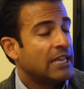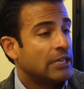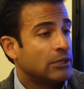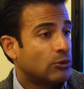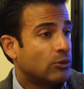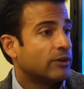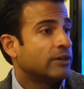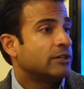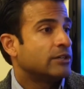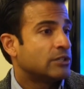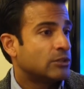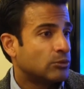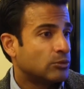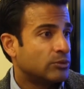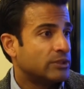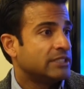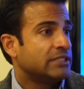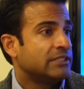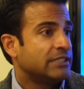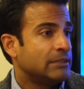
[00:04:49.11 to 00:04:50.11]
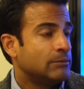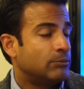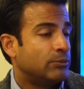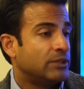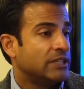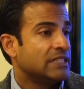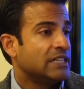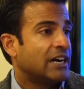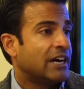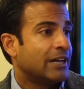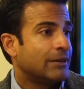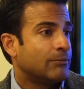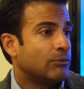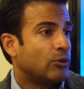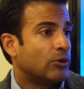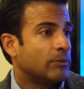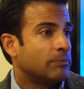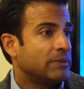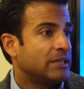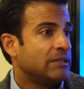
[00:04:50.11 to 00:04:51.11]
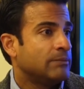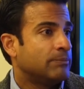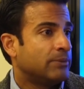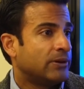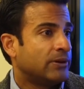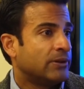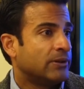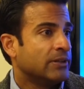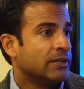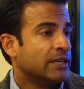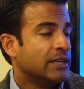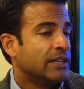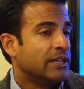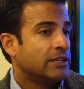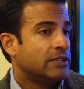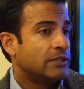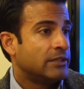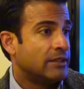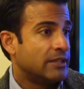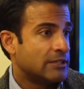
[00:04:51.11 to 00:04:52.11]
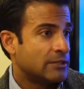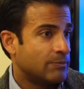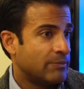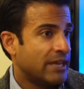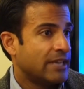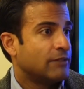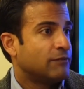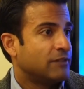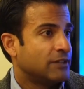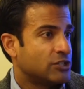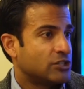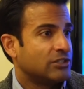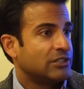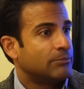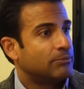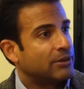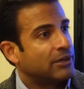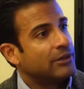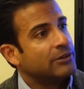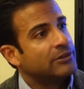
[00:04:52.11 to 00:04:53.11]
in order to really bring on more people to this beneficial